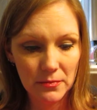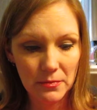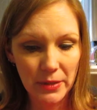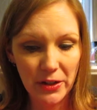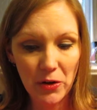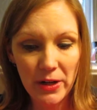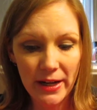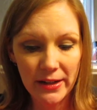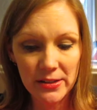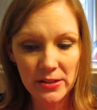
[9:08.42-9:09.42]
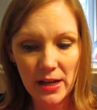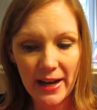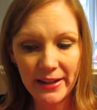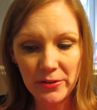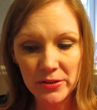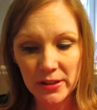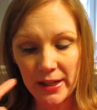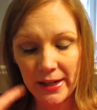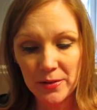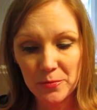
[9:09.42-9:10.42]
But Kodak is, I use a
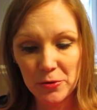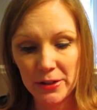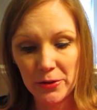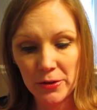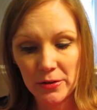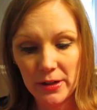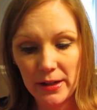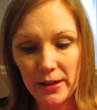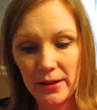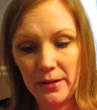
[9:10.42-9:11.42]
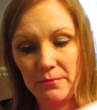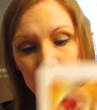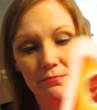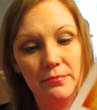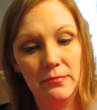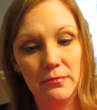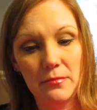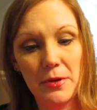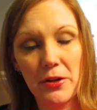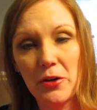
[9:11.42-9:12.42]
Canon printer,
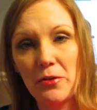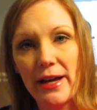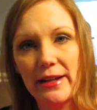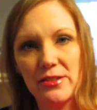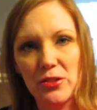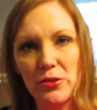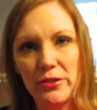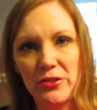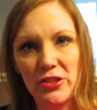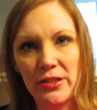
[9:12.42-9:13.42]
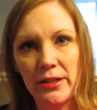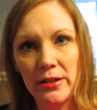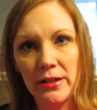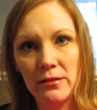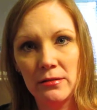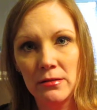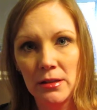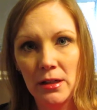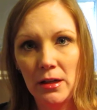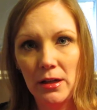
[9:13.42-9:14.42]
but Kodak is a good generic
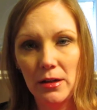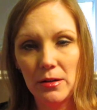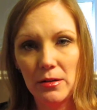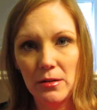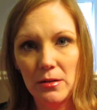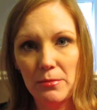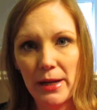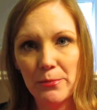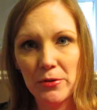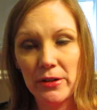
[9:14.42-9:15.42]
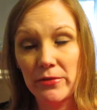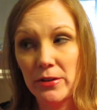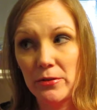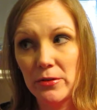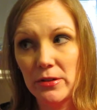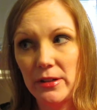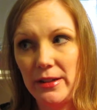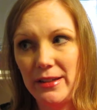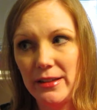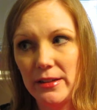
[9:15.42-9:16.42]
paper, even though they're,
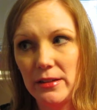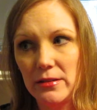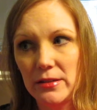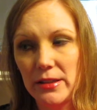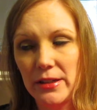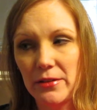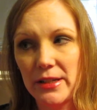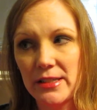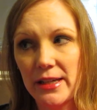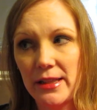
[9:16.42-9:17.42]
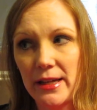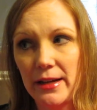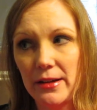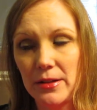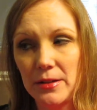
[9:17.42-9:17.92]
they say that